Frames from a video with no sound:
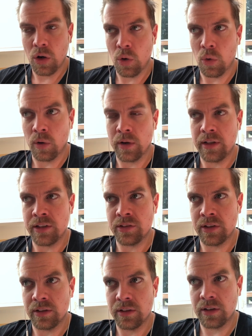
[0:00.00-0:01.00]
or is
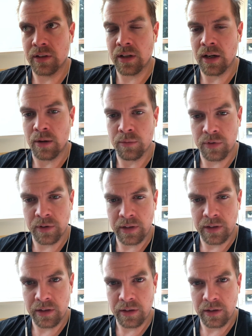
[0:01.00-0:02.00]
it
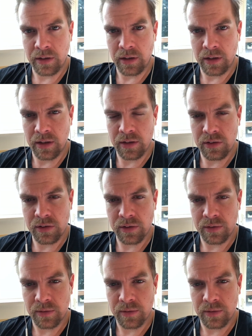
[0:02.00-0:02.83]
comforting it?